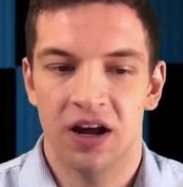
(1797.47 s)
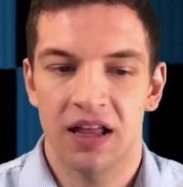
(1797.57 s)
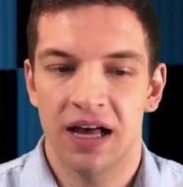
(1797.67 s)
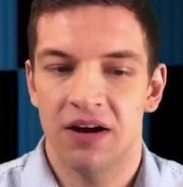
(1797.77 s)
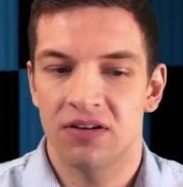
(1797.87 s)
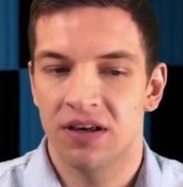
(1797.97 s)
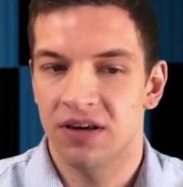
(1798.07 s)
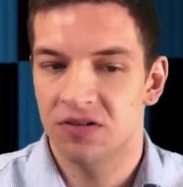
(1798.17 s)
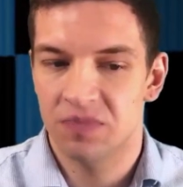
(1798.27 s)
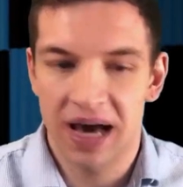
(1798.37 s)
allowed to
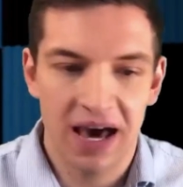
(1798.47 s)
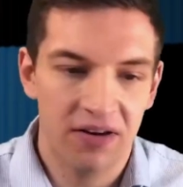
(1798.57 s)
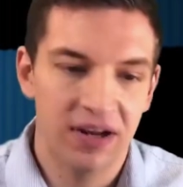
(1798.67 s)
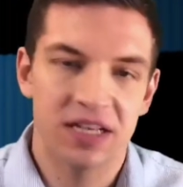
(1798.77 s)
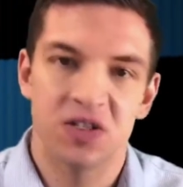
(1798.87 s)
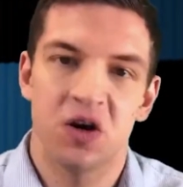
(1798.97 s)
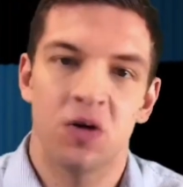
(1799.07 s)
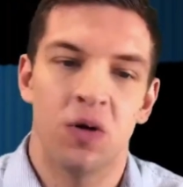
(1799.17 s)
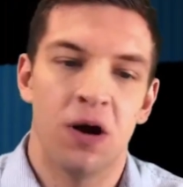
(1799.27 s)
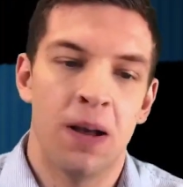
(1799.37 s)
use batteries,
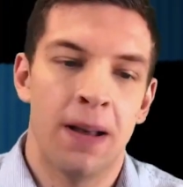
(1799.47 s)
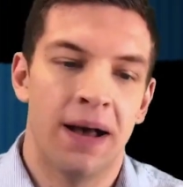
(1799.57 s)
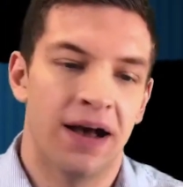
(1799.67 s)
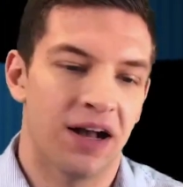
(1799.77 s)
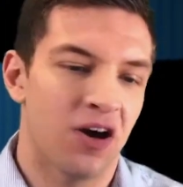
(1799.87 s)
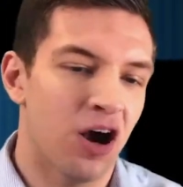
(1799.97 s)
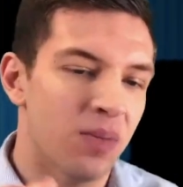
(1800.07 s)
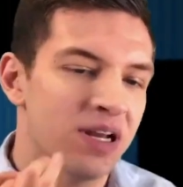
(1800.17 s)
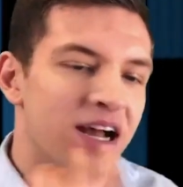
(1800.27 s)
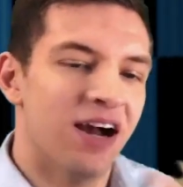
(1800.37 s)
no
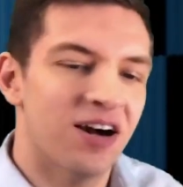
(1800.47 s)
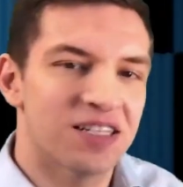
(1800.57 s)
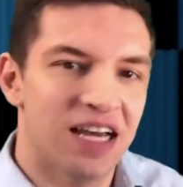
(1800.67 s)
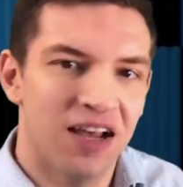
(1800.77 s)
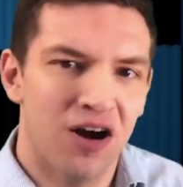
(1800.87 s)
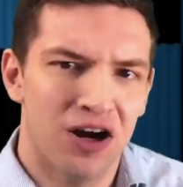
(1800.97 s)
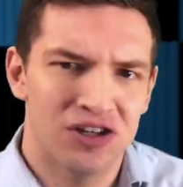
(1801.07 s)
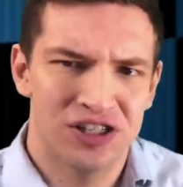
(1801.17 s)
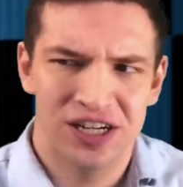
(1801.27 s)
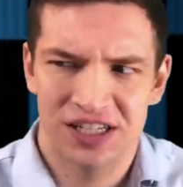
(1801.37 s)
carbon dioxide
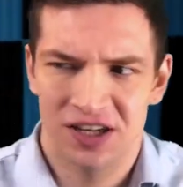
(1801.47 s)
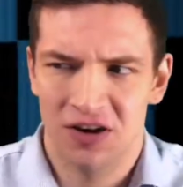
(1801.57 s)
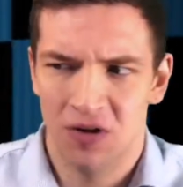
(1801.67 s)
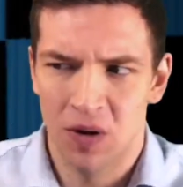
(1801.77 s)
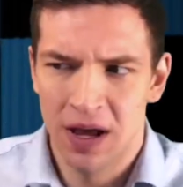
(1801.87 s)
cartridges, no